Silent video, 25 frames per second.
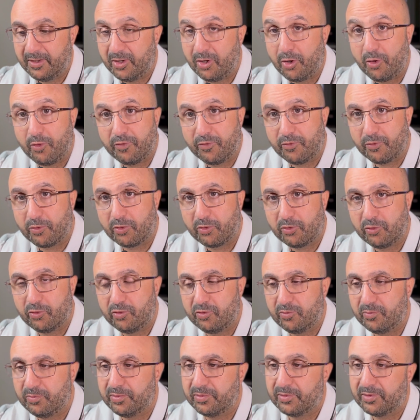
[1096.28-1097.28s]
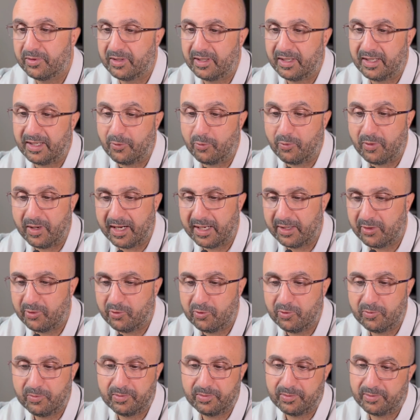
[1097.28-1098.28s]
a for loop, a while
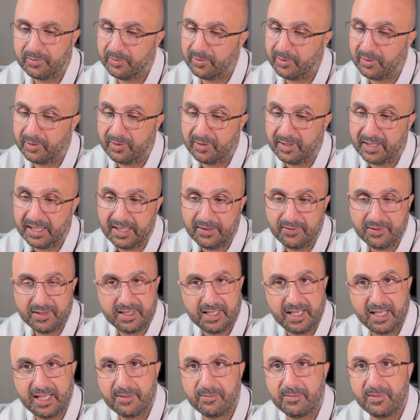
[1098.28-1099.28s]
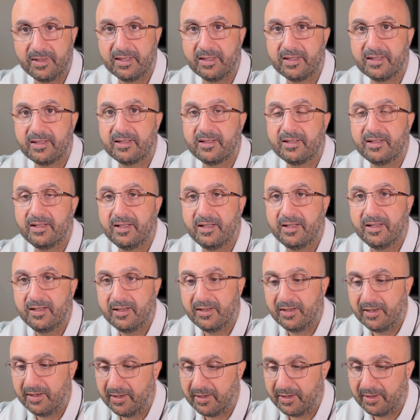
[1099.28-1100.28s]
loop, if statement,
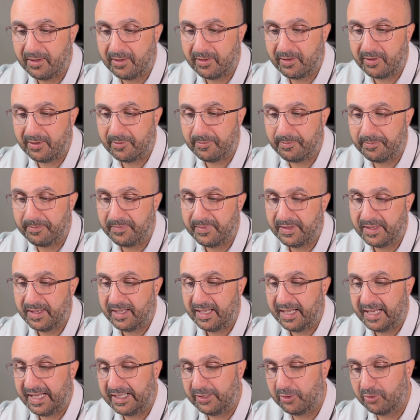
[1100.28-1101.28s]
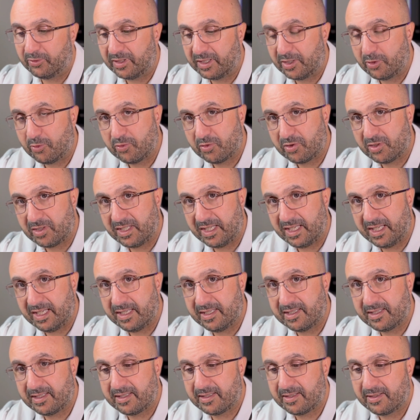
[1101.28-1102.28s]
and only use
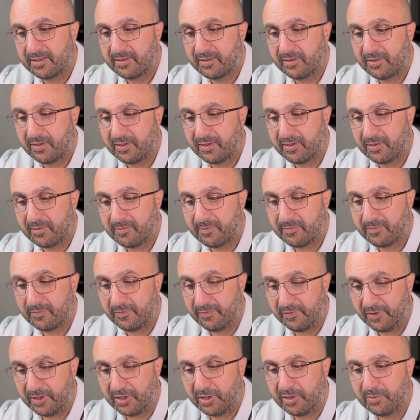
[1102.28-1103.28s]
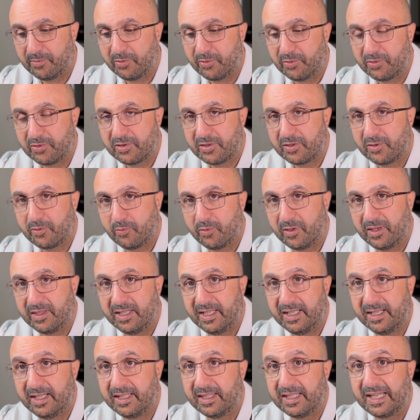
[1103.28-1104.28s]
these variables when
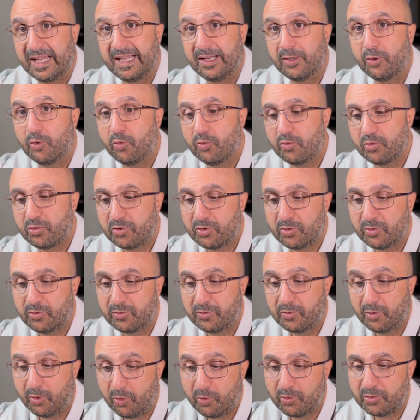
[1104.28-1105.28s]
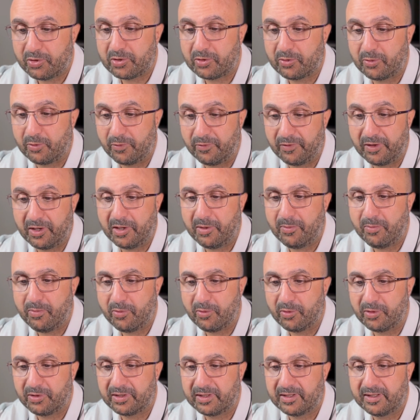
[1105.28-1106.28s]
needed. And also very
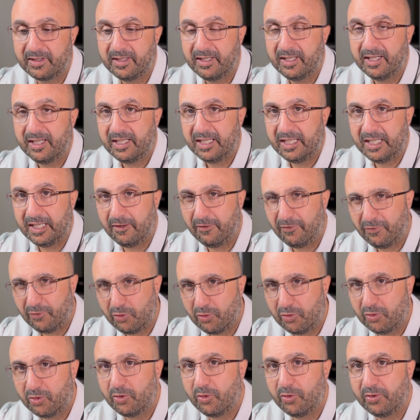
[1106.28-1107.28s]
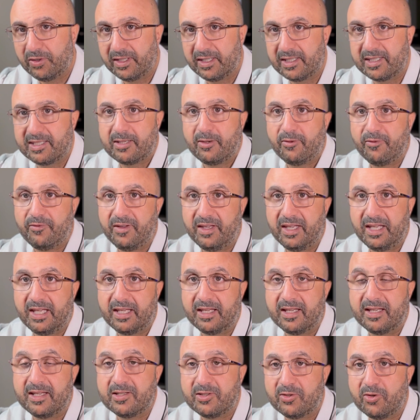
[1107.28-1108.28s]
important, if you know that something
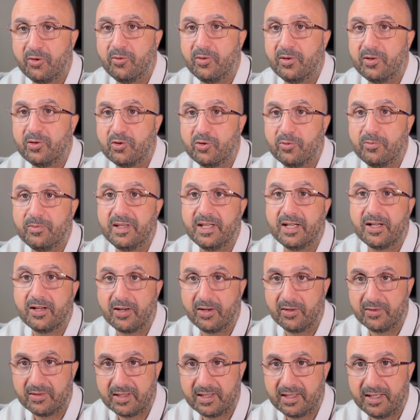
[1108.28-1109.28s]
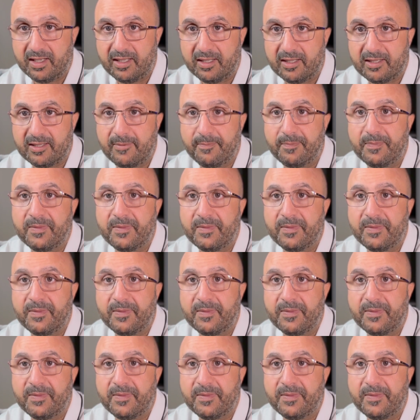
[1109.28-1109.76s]
is going to be constant,